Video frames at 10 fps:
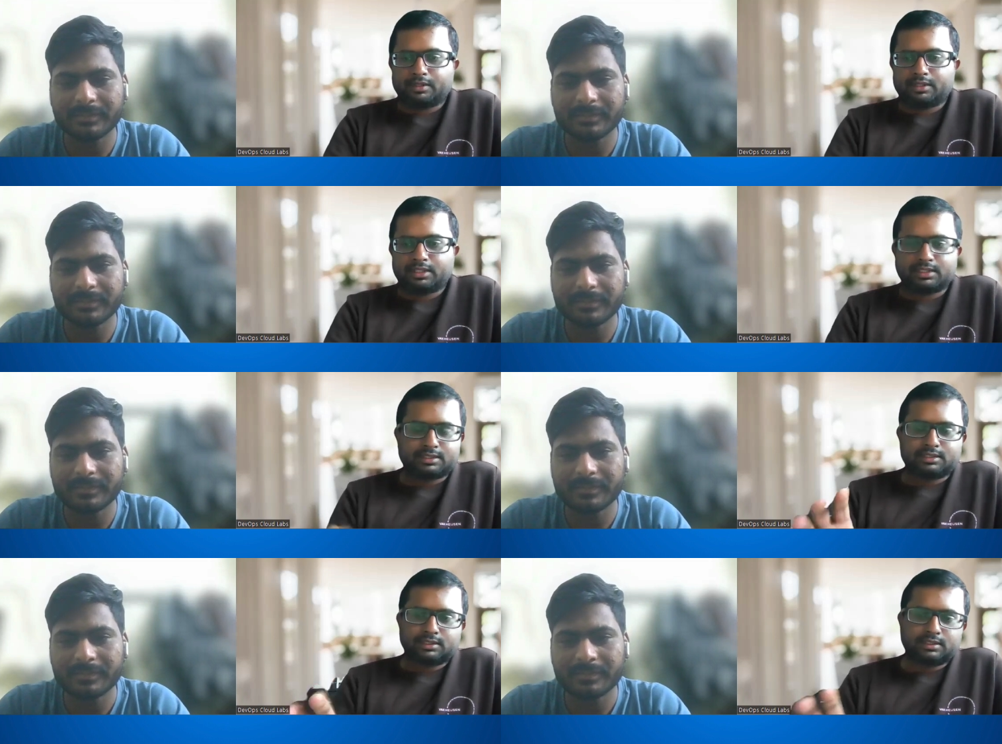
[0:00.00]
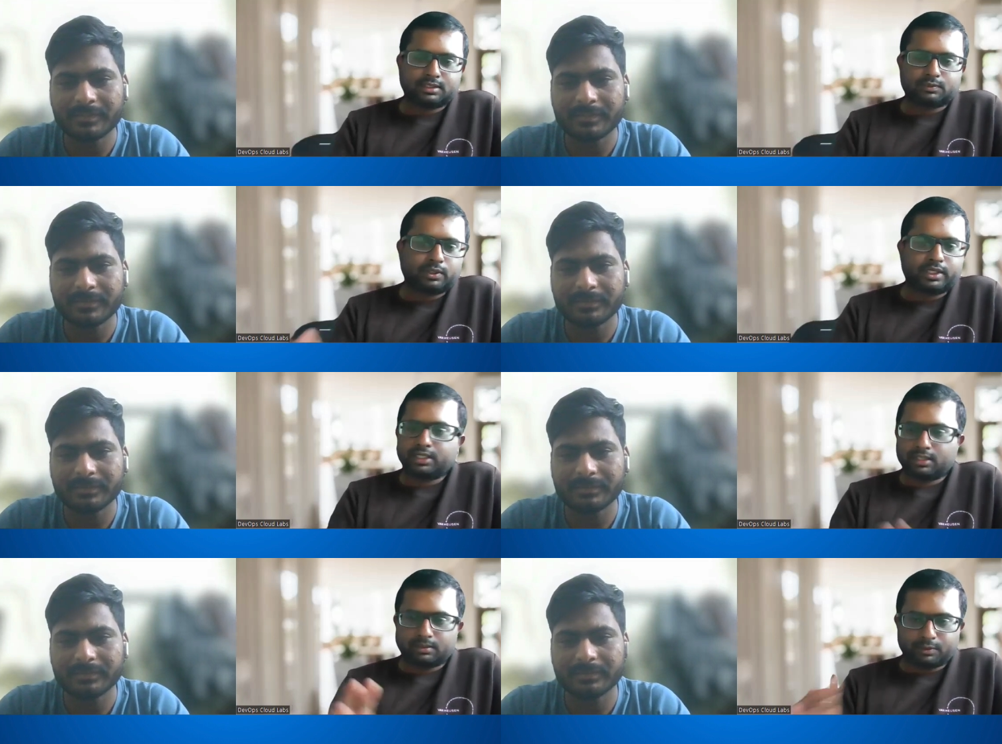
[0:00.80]
Speaker 1: this would
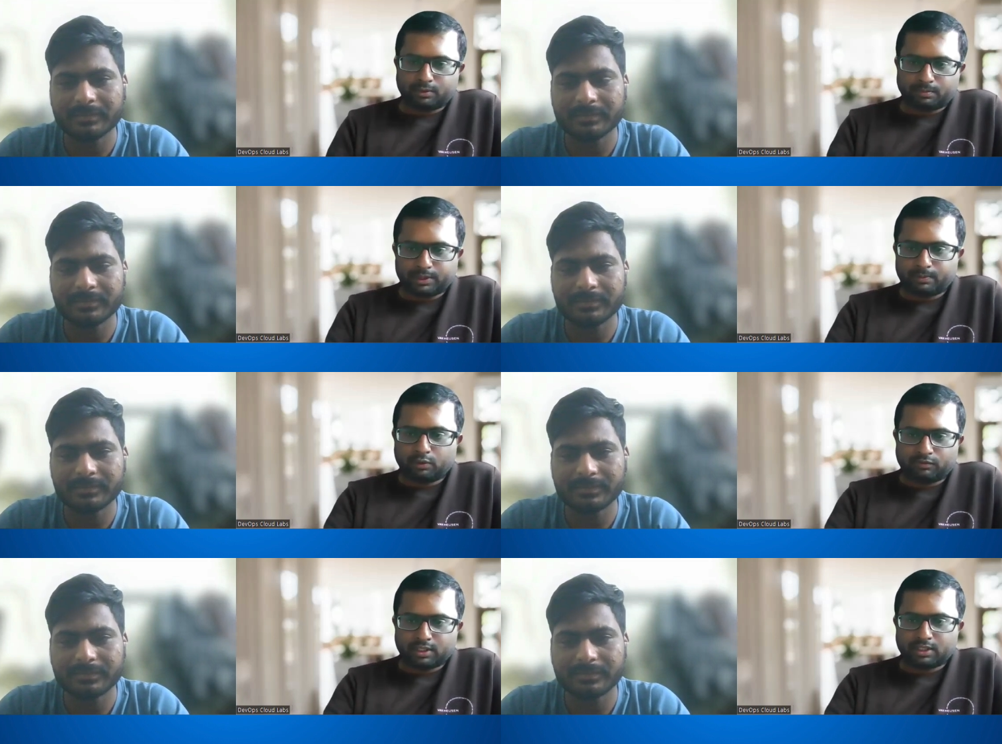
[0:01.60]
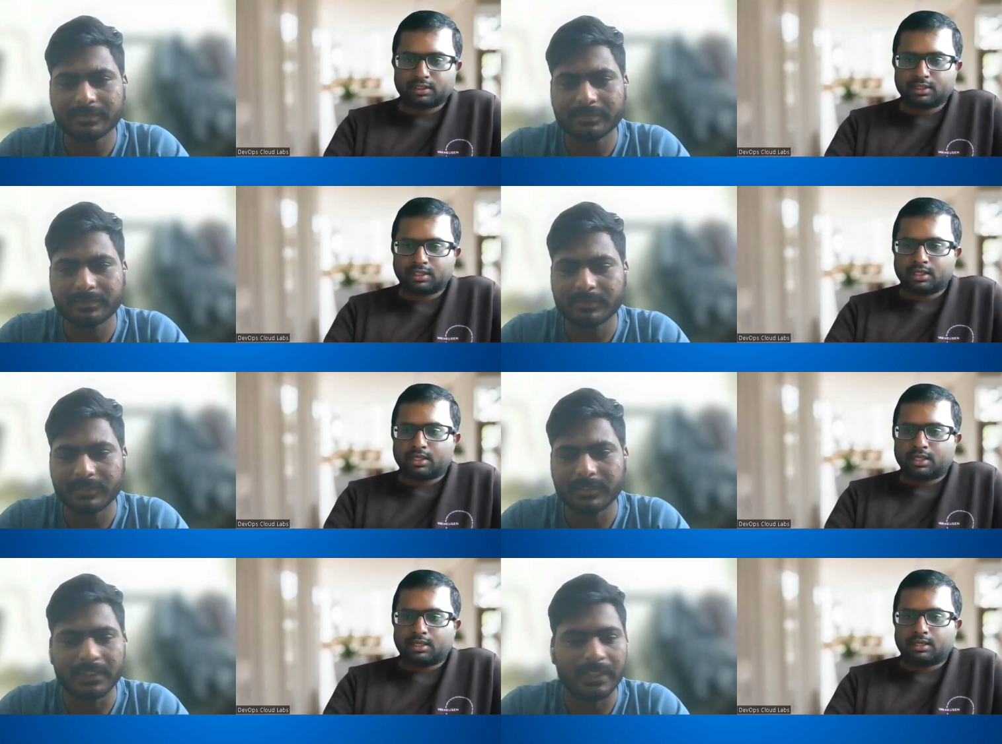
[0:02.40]
need a bit more work.
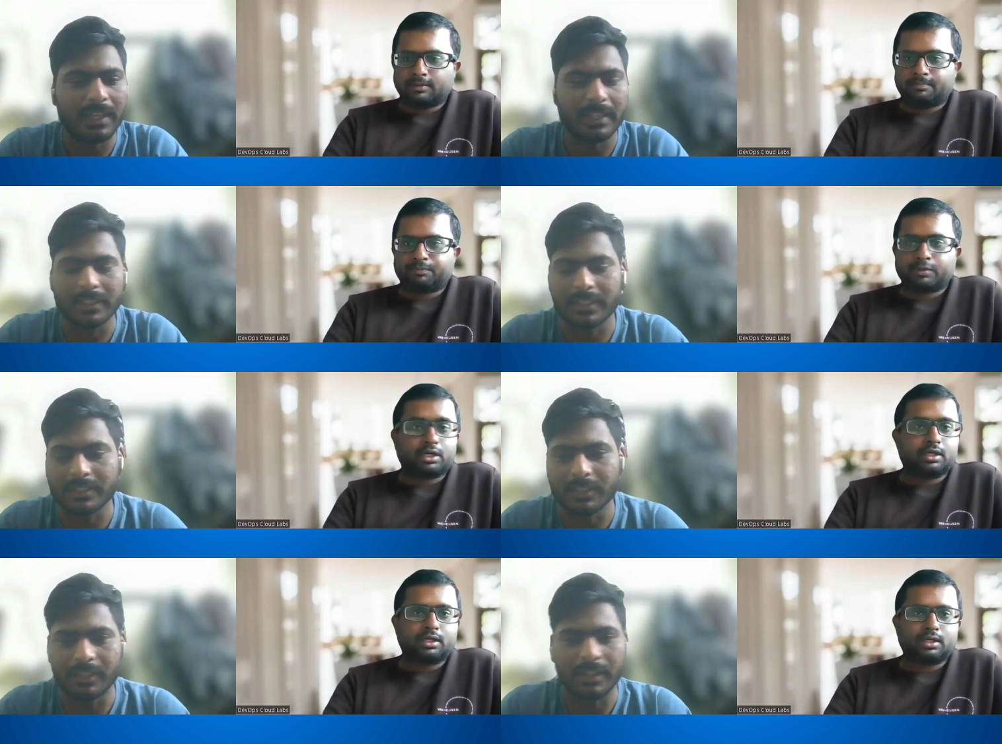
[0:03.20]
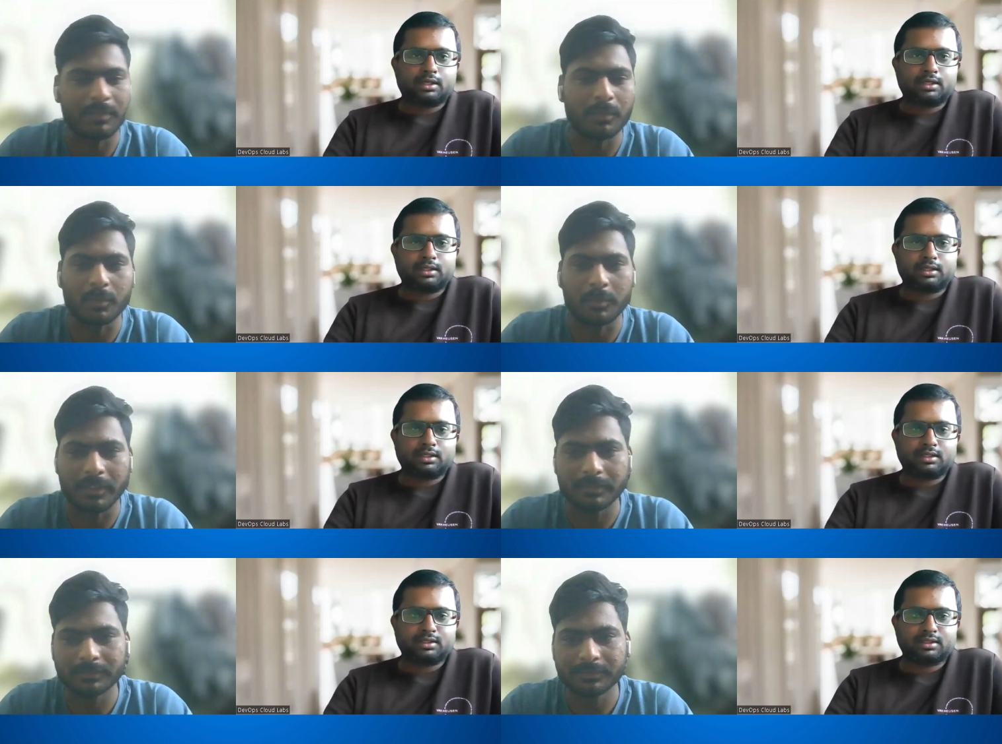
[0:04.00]
Speaker 2: Yeah, I think it's helpful to
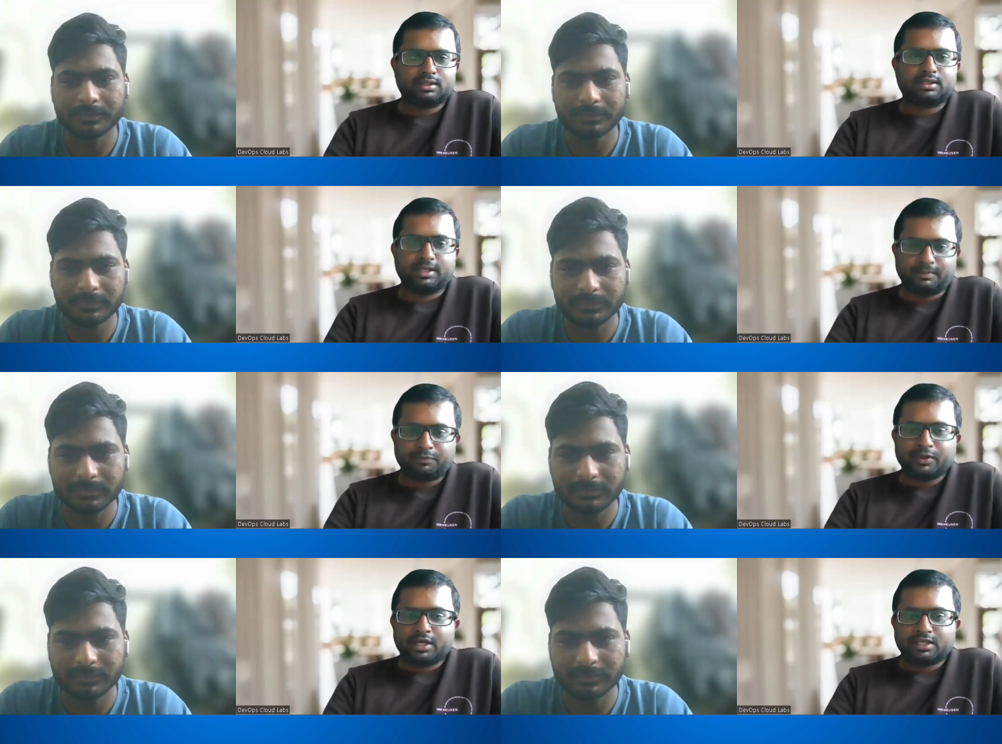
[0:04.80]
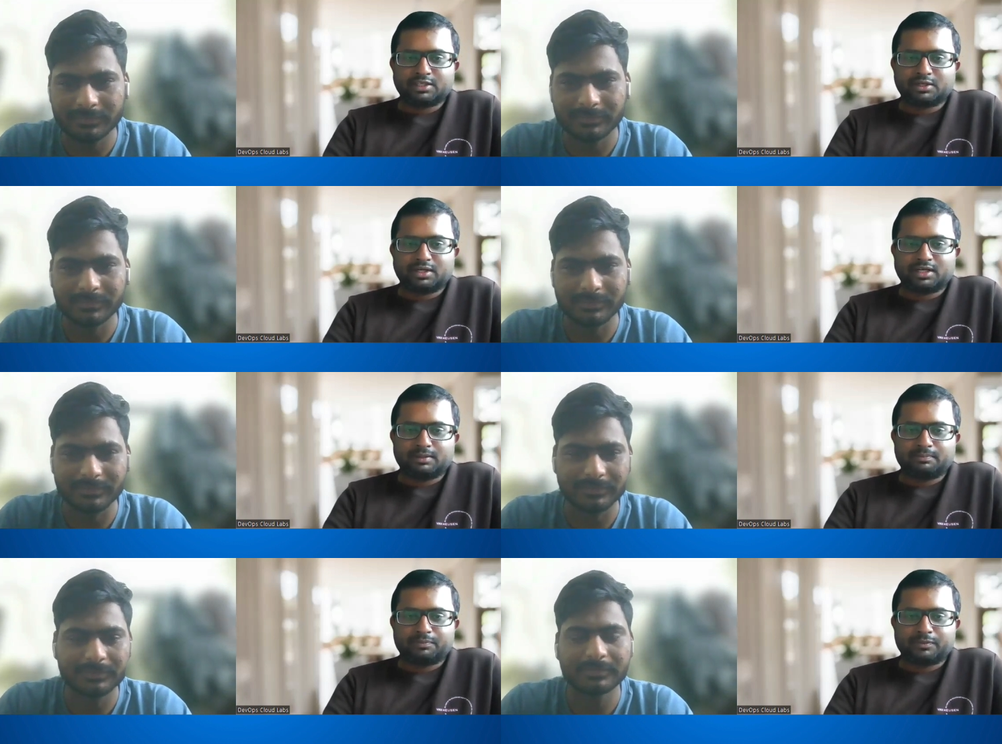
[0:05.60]
me.
Speaker 1: Yeah. So
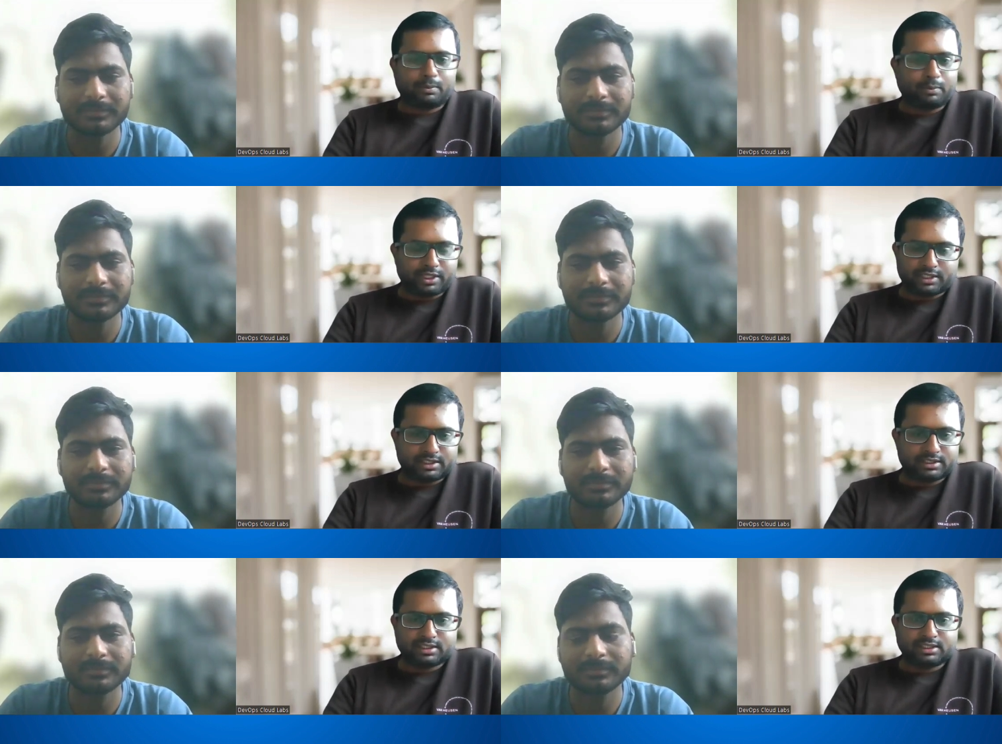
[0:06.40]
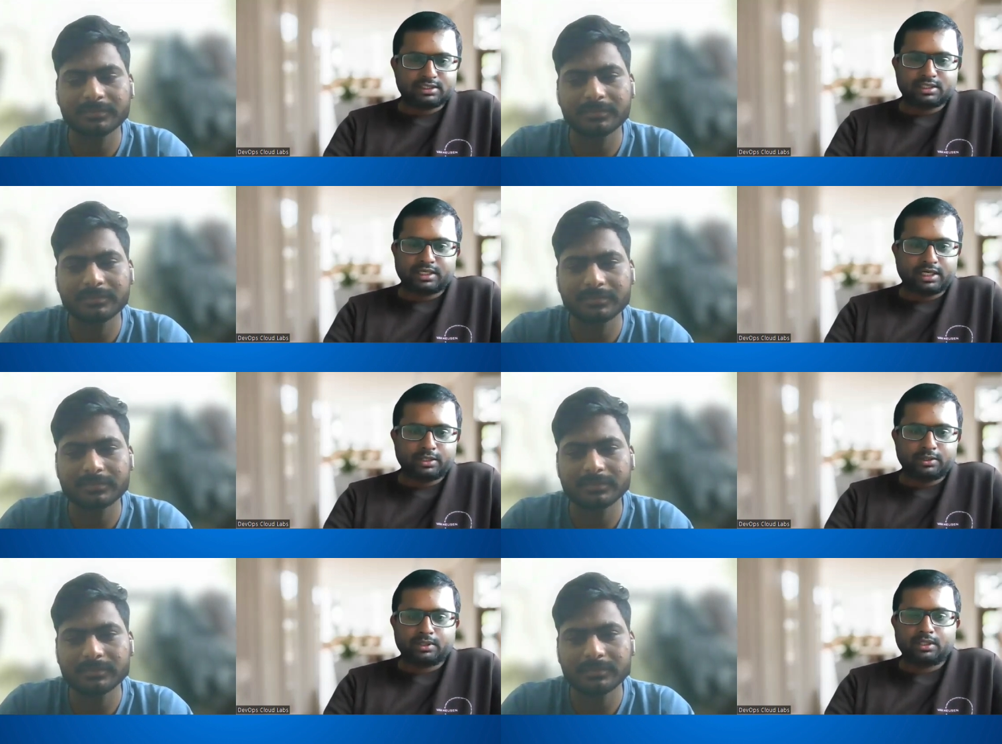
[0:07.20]
communication skills,
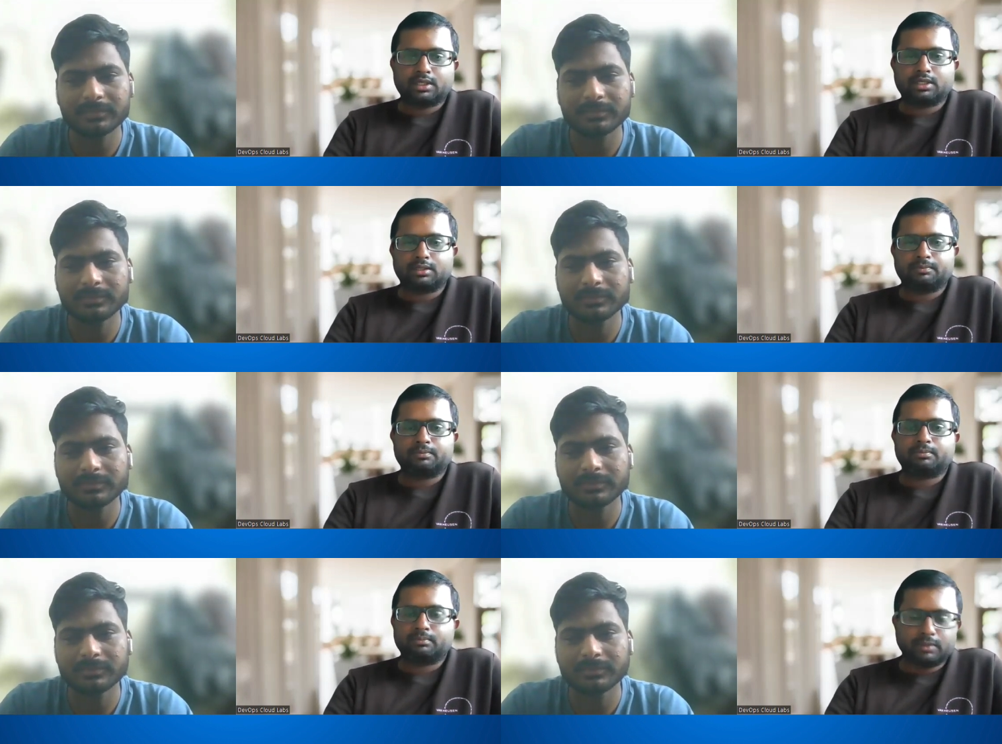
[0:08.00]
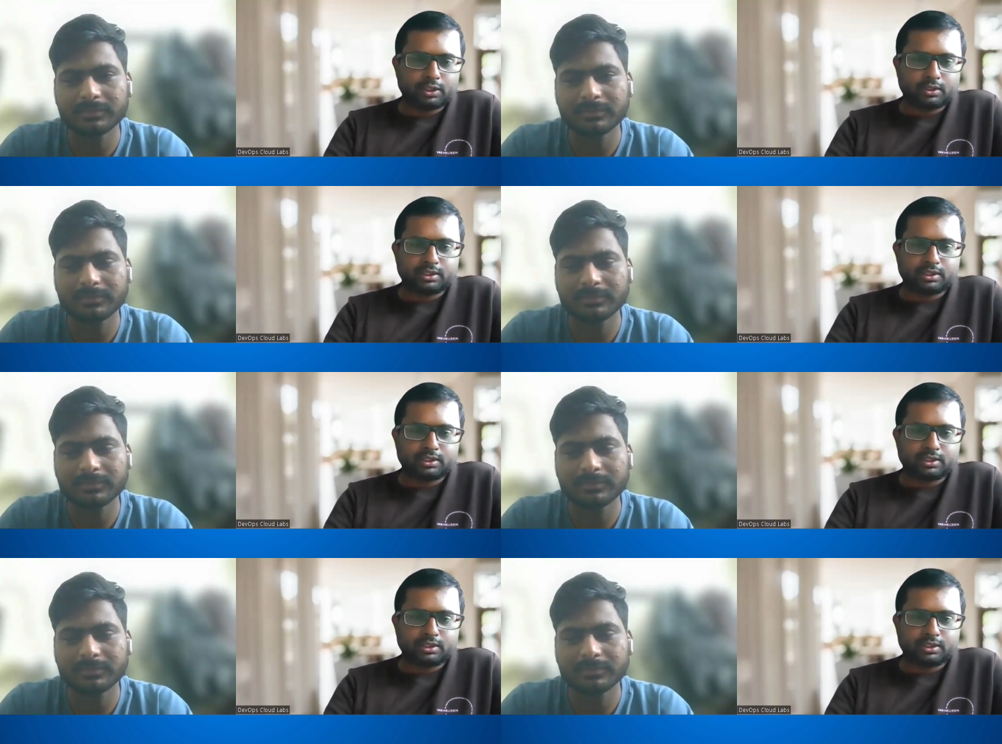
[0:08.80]
really good. Built